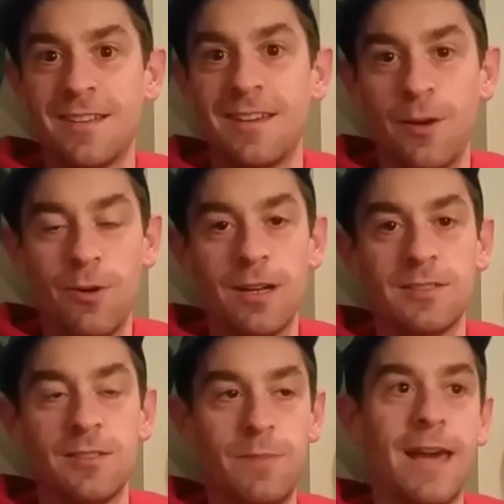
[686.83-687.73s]
I
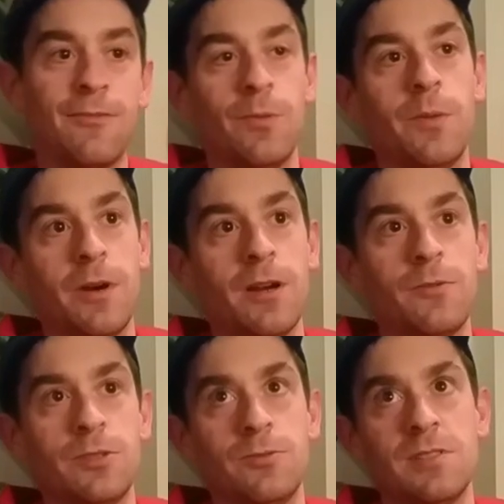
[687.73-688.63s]
walked back from the park,
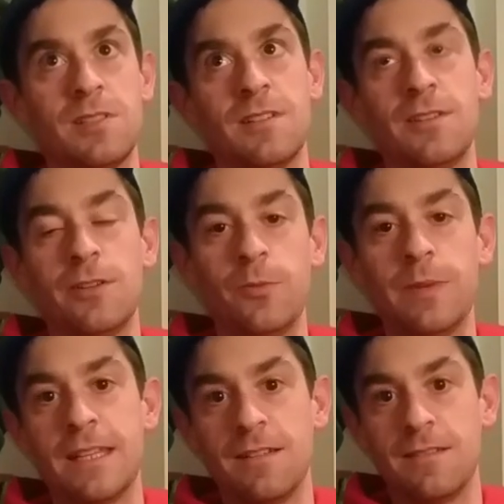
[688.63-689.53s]
which was a little bit